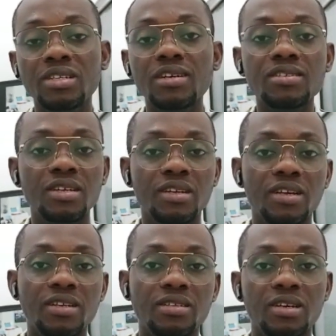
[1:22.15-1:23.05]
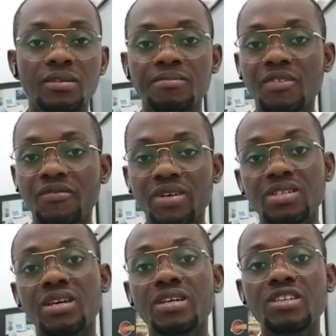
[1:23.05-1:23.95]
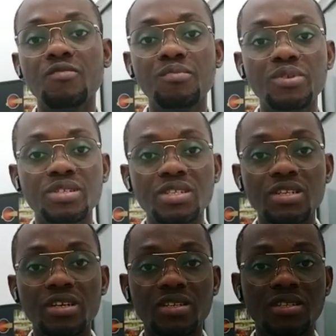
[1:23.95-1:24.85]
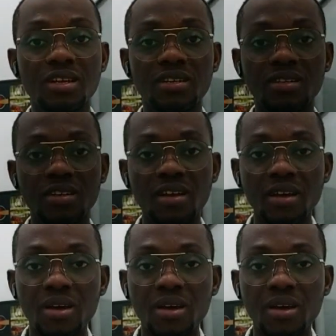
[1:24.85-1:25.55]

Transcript: tests and then investigative procedures that